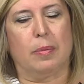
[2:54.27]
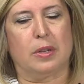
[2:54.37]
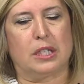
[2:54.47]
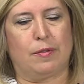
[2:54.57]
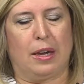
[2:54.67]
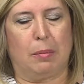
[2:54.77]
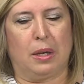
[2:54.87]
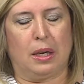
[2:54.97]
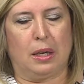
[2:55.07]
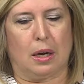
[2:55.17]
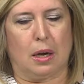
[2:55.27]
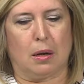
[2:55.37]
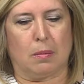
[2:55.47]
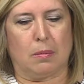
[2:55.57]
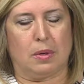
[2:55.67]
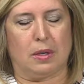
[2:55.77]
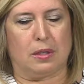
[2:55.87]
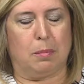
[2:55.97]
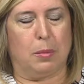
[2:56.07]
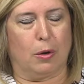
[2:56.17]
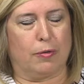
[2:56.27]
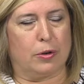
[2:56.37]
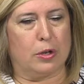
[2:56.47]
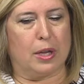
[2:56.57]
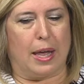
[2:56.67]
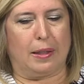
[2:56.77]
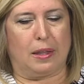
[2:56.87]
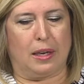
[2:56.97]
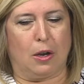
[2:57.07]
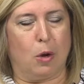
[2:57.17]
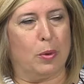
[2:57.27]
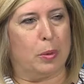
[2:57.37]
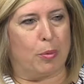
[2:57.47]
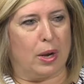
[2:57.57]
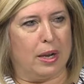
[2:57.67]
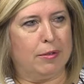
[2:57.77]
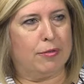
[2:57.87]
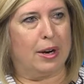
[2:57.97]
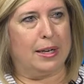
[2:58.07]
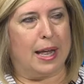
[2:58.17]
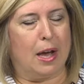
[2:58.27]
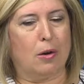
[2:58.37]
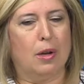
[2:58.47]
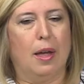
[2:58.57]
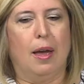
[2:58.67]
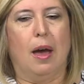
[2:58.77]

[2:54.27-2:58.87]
This family is in Milford at the Home of the Brave right now,